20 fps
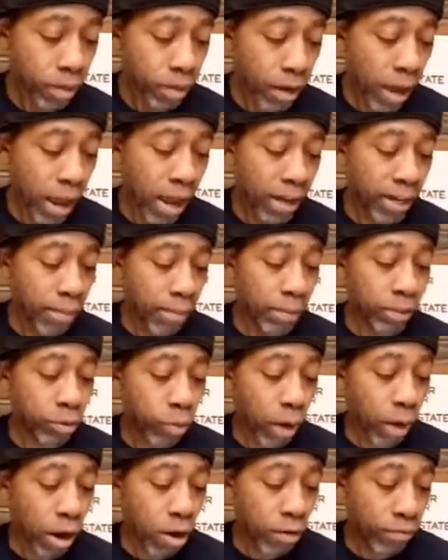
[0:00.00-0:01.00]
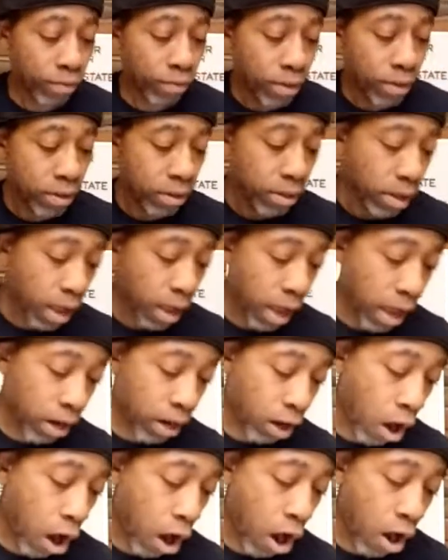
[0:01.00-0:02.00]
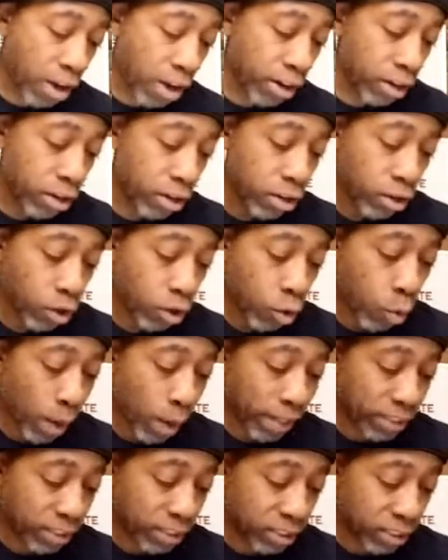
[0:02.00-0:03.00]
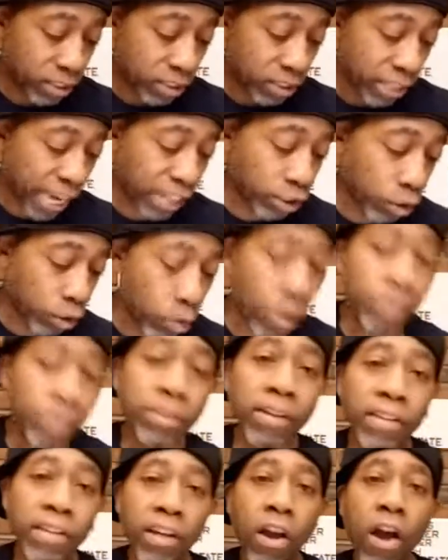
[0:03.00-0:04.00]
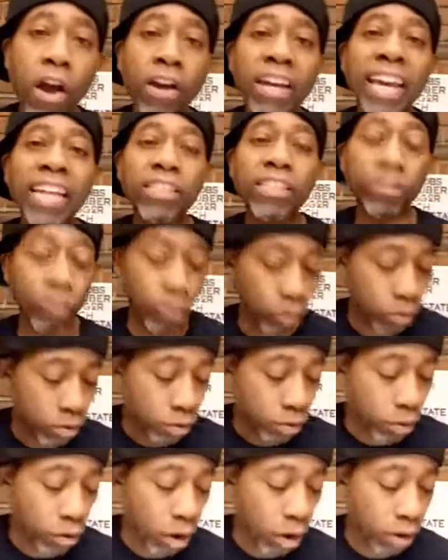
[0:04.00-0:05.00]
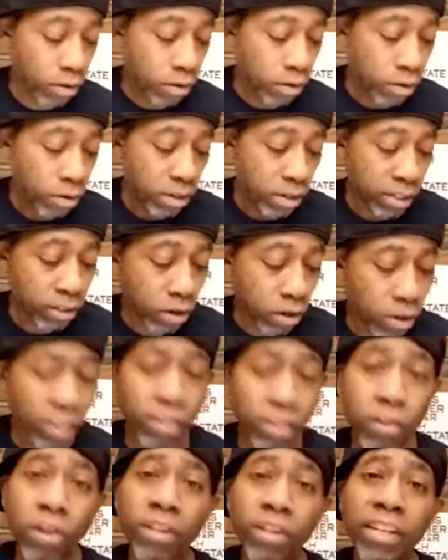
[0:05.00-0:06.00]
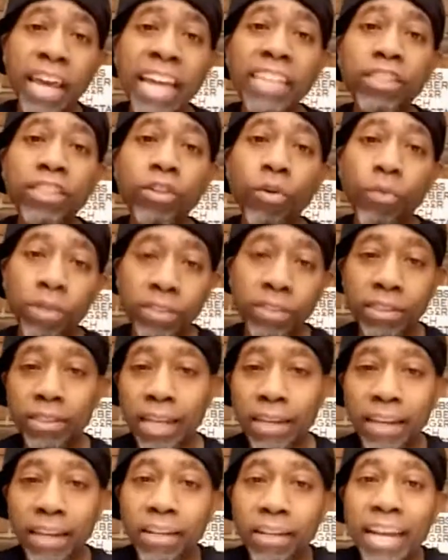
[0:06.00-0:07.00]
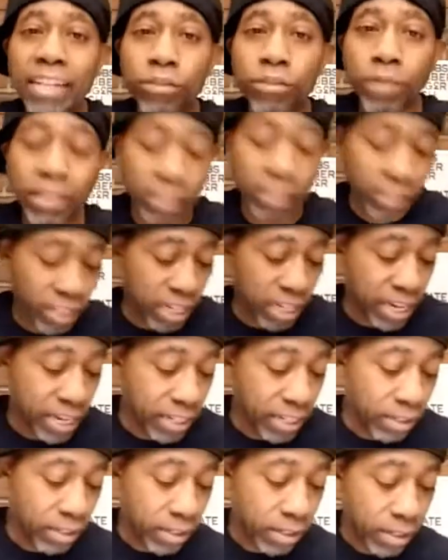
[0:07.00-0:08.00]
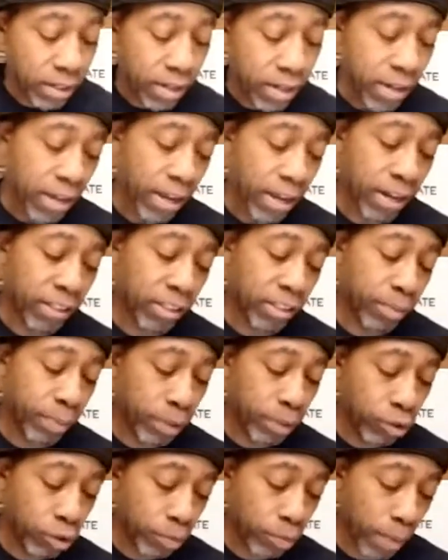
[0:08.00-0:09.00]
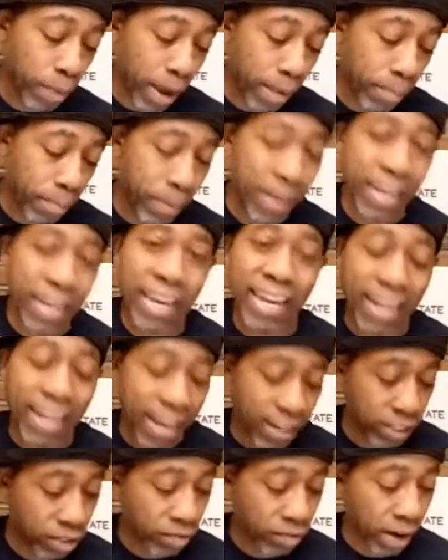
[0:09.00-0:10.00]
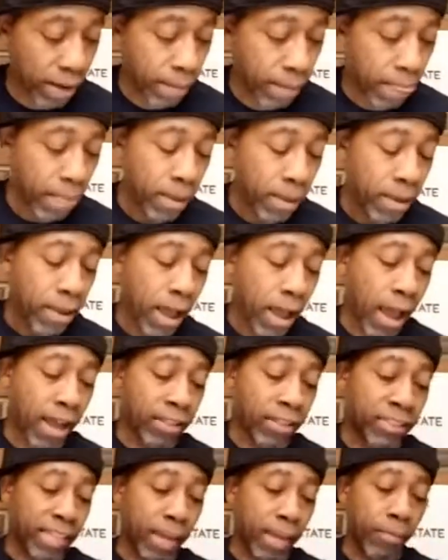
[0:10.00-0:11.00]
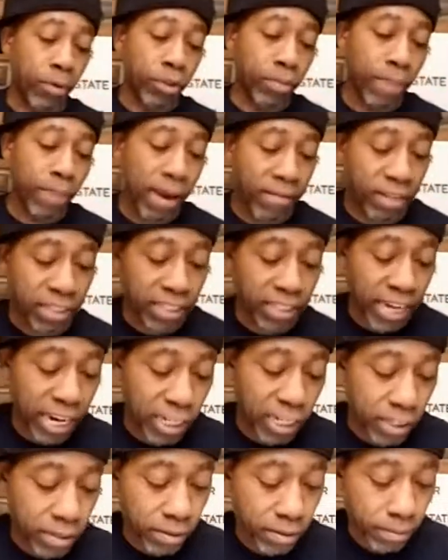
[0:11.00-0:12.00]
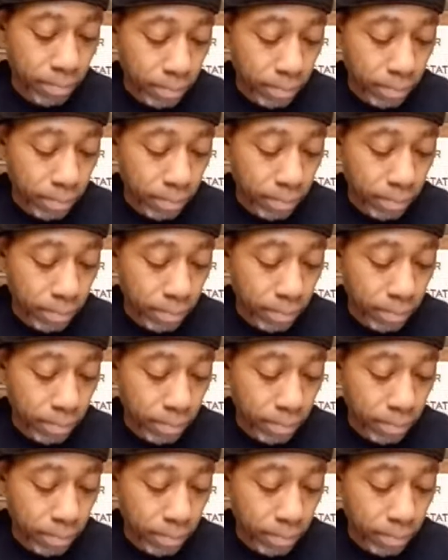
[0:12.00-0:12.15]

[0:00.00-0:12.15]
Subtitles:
Number 12, Kon Queso. I'm sorry, Kon Queso or it's a Kon Queso because it's like Kon Queso, like the cheese. And this is produced by PNS, right? Samples Mary Jane.